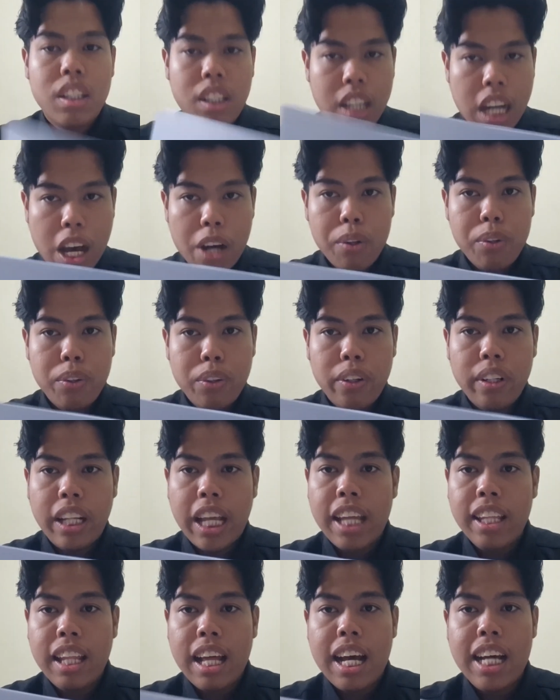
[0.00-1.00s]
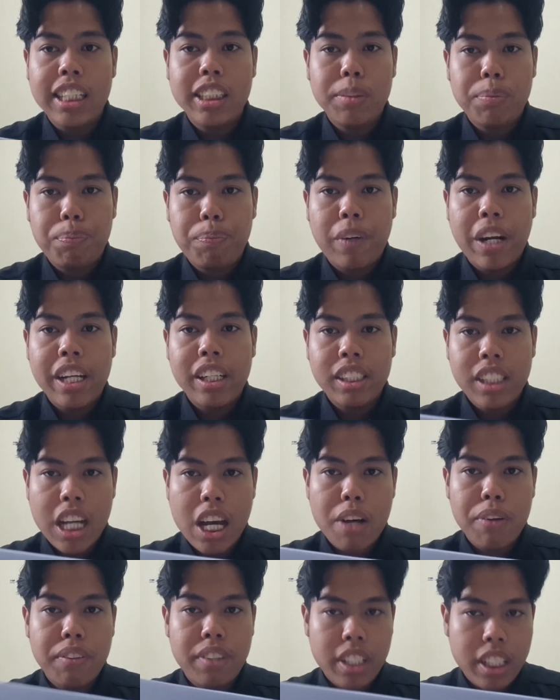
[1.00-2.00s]
Now, let us break
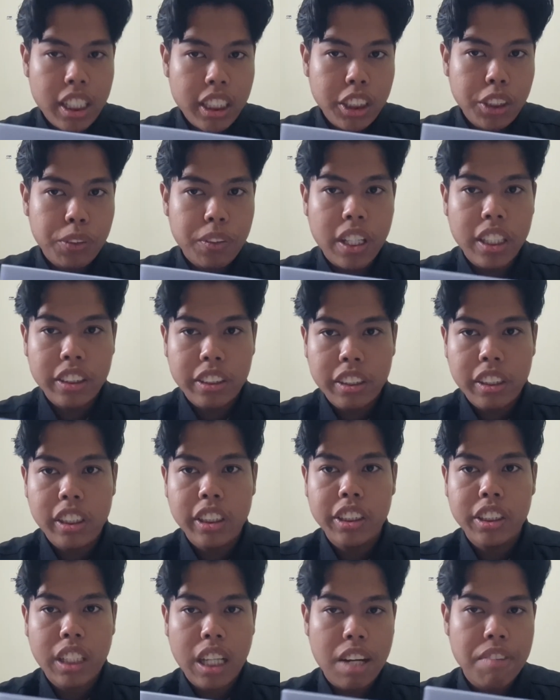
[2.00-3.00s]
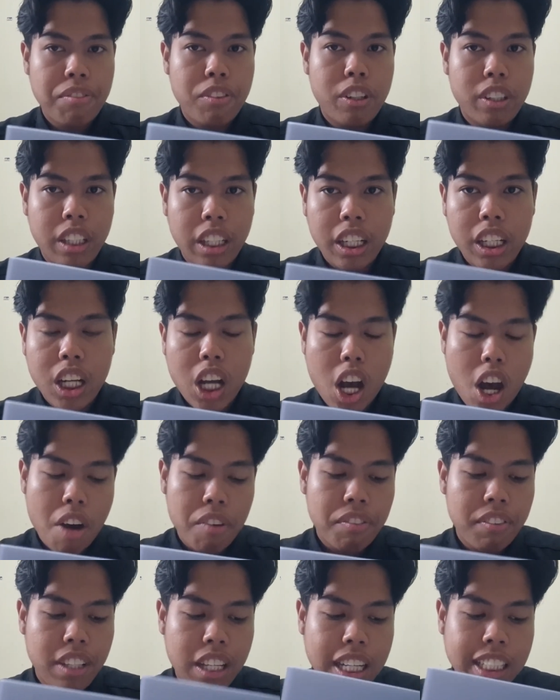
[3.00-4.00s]
down the structural scaffolding
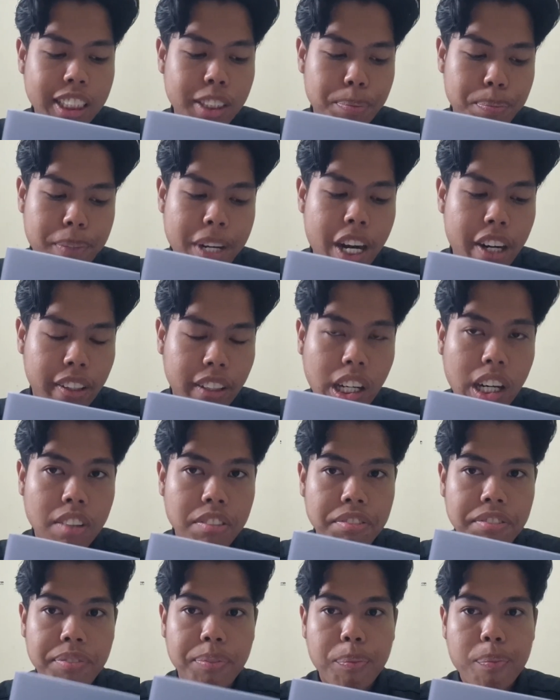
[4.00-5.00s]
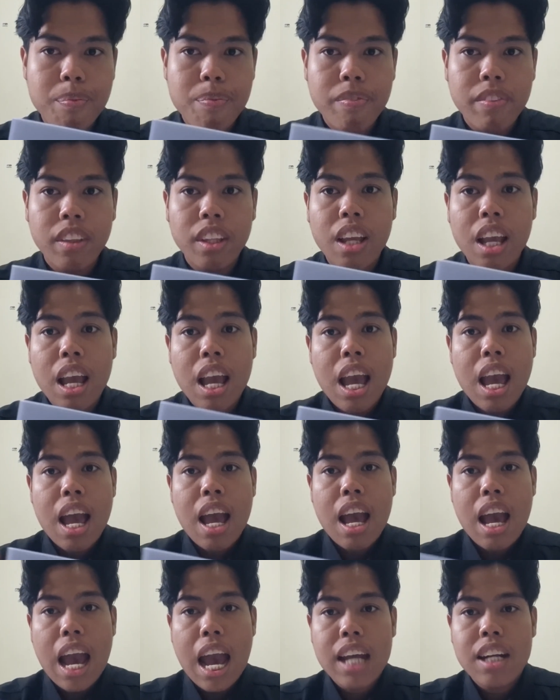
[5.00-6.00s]
of this paragraph.
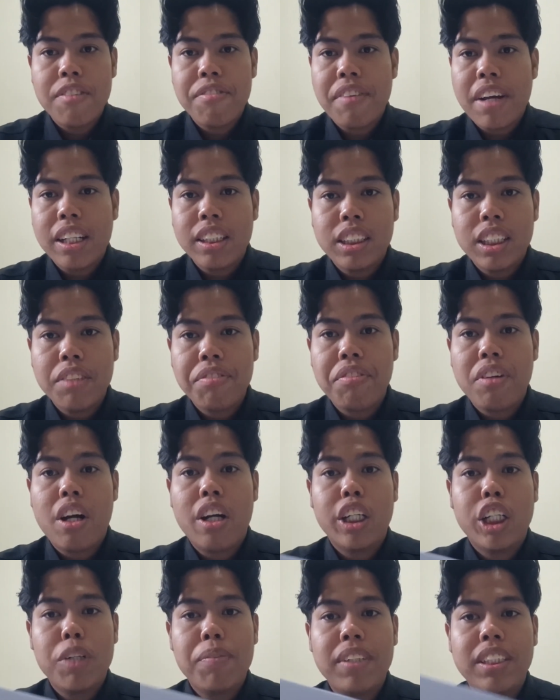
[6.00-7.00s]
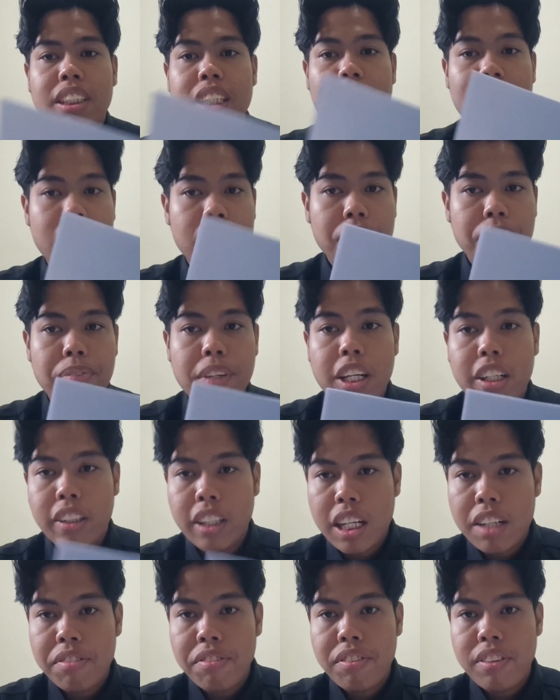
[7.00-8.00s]
An effective argumentative
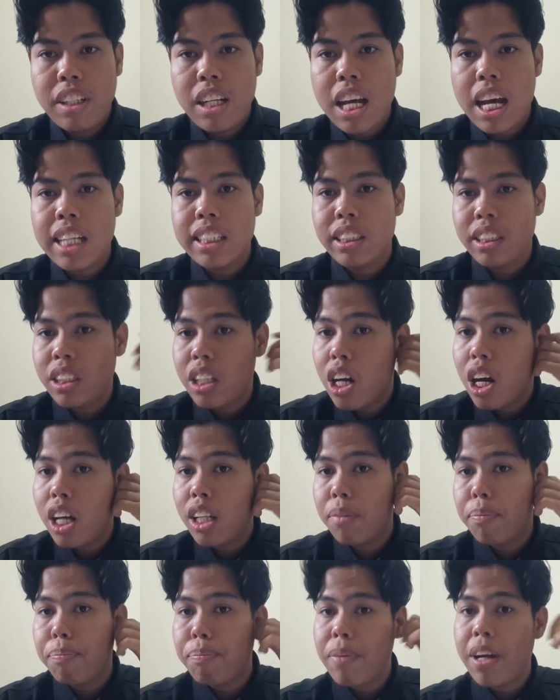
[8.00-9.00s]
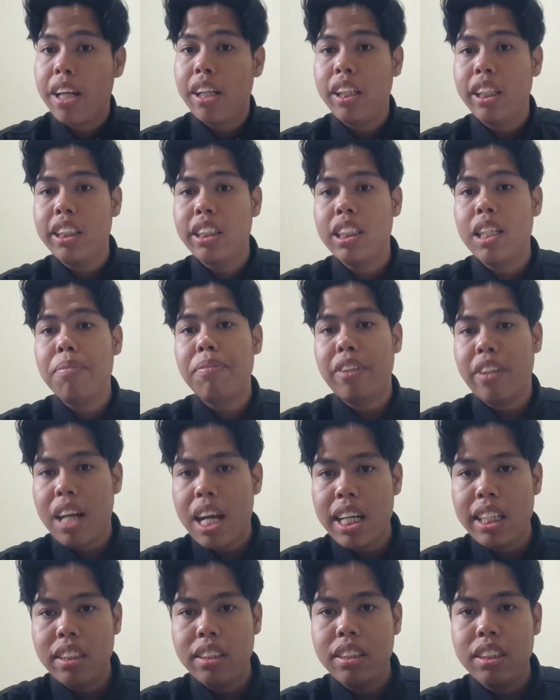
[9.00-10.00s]
paragraph does not merely
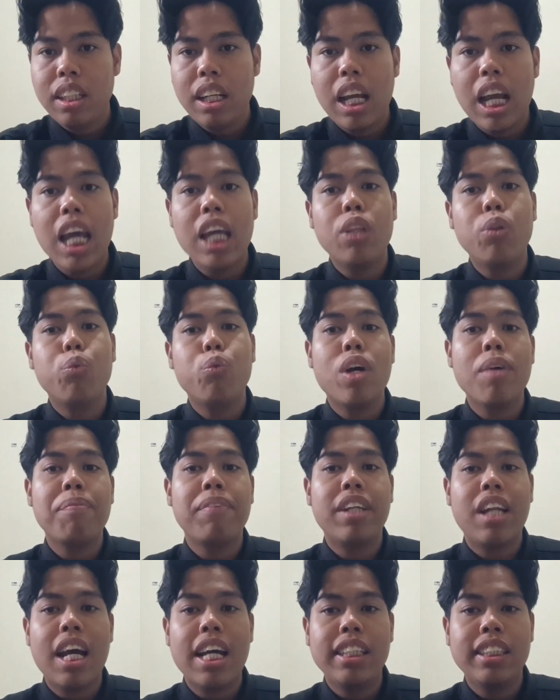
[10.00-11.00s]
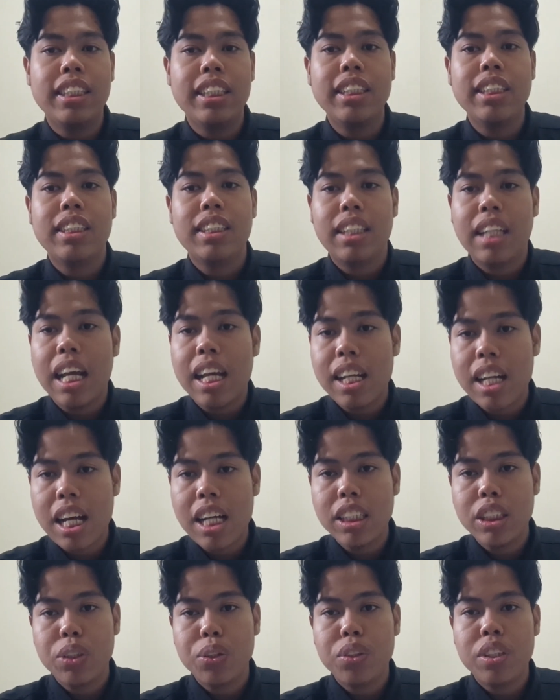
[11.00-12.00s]
summarize, it weaponizes
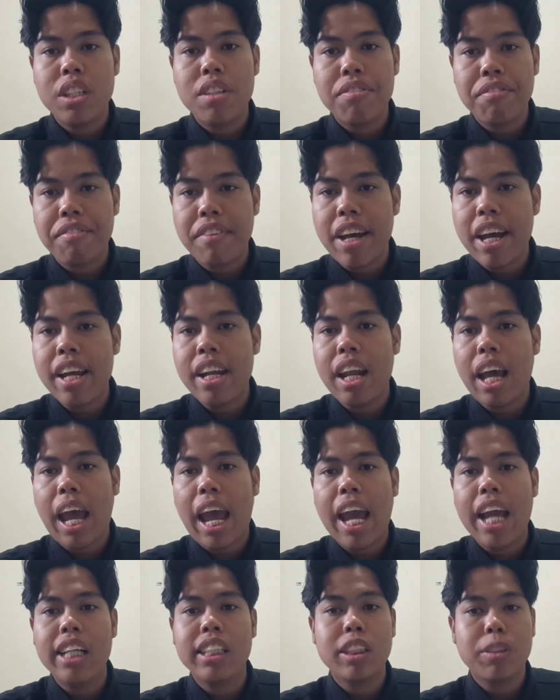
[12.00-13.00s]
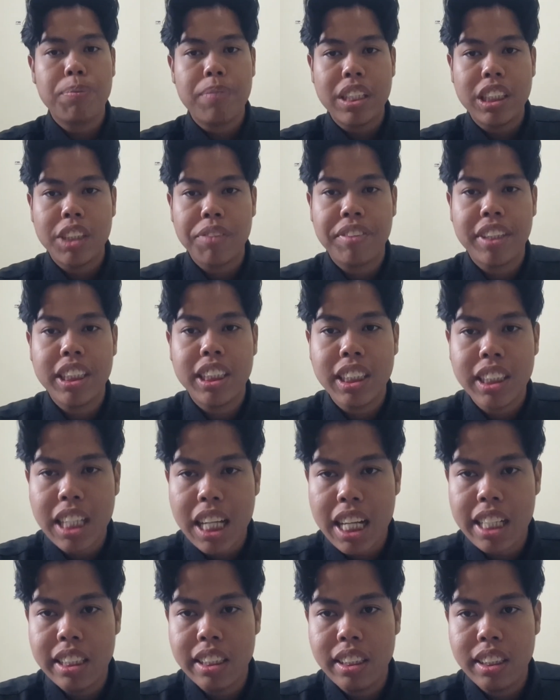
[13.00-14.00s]
data to defend a specific
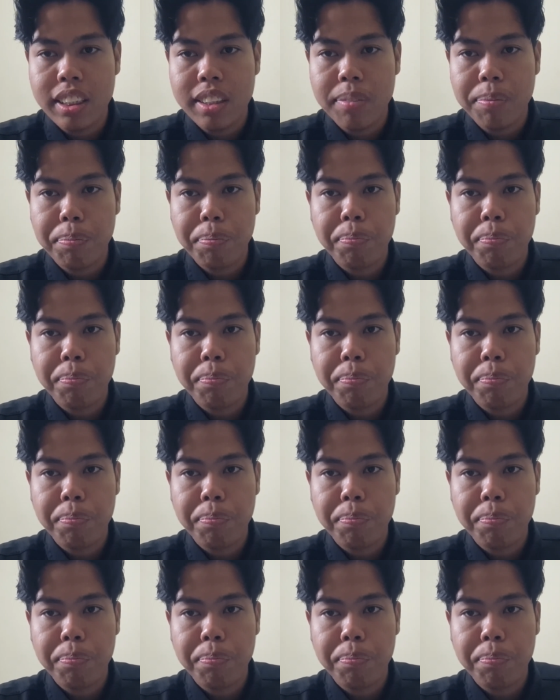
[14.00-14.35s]
stance.